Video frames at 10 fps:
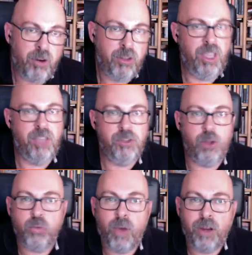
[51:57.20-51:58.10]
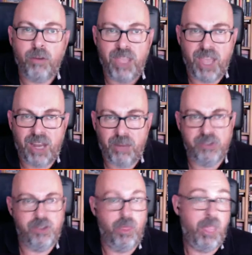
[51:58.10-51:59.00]
is not one of the elements. The
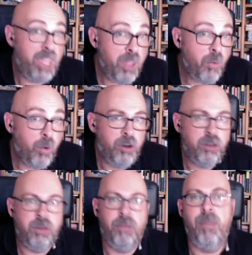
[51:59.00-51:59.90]
key word may